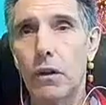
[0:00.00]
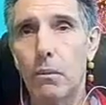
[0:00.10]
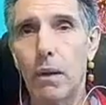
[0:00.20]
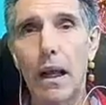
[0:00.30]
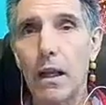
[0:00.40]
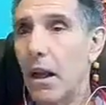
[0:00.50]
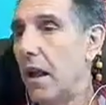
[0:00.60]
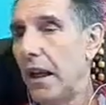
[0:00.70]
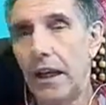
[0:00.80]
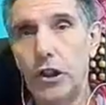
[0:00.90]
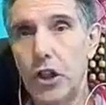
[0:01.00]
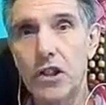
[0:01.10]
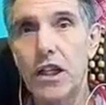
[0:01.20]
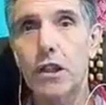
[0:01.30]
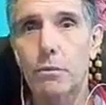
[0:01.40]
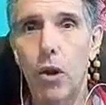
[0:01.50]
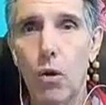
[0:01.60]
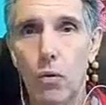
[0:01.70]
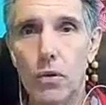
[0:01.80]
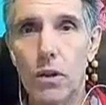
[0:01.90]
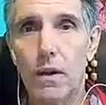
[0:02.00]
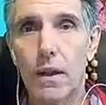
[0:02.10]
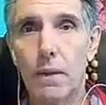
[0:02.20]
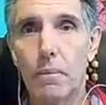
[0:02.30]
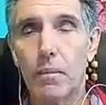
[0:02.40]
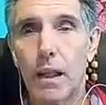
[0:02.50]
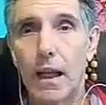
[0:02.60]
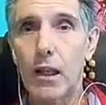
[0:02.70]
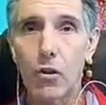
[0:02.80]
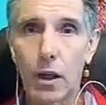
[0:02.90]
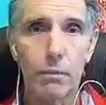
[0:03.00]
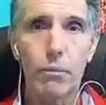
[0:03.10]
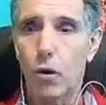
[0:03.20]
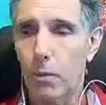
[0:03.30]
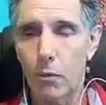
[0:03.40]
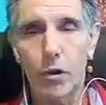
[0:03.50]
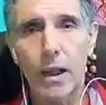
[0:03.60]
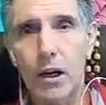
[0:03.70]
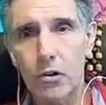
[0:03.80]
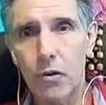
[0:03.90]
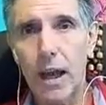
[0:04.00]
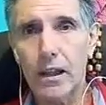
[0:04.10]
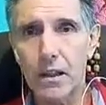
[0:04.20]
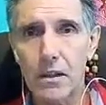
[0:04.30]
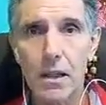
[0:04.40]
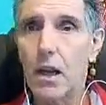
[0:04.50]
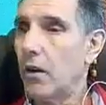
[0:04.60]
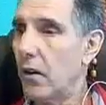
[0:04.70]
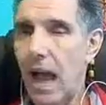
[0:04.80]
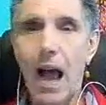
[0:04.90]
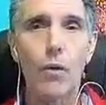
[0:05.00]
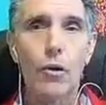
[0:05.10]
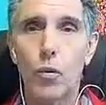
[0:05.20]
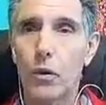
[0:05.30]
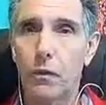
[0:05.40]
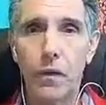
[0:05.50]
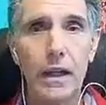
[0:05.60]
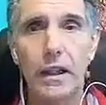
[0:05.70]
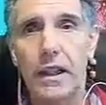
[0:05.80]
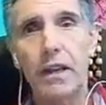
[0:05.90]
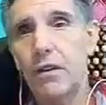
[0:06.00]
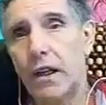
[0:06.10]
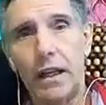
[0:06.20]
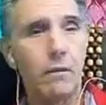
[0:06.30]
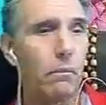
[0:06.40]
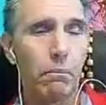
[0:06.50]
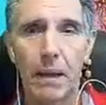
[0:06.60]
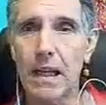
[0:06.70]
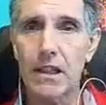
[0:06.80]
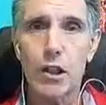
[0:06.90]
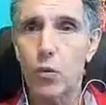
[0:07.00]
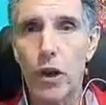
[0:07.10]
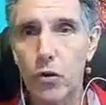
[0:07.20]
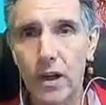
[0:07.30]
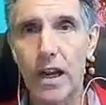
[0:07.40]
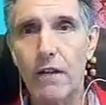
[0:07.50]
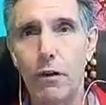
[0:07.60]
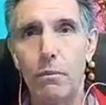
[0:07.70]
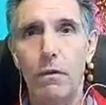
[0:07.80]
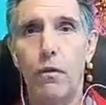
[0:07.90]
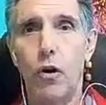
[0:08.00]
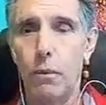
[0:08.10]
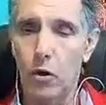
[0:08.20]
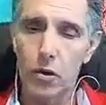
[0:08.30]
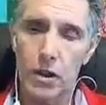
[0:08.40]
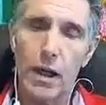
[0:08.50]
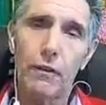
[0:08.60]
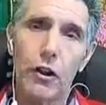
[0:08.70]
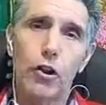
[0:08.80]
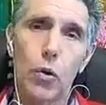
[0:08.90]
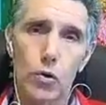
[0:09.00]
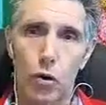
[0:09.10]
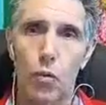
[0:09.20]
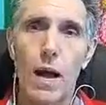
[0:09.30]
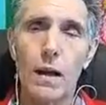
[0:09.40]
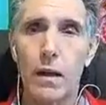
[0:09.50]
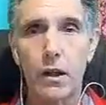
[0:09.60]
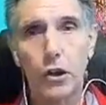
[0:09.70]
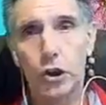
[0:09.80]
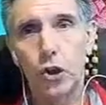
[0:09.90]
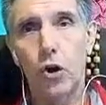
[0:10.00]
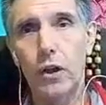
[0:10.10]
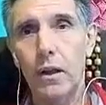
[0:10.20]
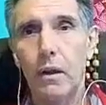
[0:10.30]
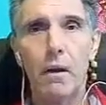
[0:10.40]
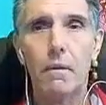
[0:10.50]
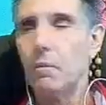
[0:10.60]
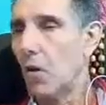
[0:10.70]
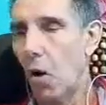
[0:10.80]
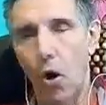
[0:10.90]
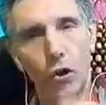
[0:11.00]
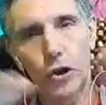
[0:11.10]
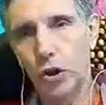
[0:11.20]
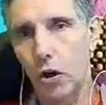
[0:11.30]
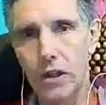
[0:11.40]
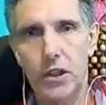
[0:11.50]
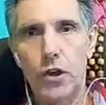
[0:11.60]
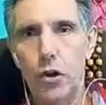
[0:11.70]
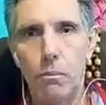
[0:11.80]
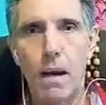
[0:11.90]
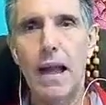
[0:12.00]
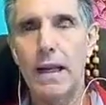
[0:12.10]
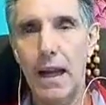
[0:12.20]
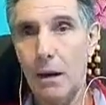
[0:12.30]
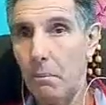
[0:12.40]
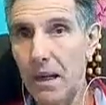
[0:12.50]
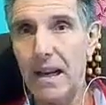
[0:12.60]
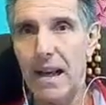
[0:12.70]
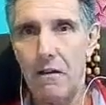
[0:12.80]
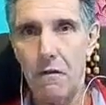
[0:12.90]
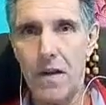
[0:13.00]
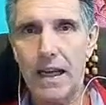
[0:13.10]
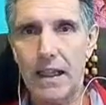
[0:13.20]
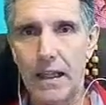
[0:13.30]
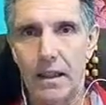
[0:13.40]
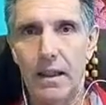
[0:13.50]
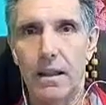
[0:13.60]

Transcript: of the blood, it just explodes. If you had a problem with arthritis, now you will feel it even in places where you didn't have it before, because if it shows on one joint, all joints in your body are being affected,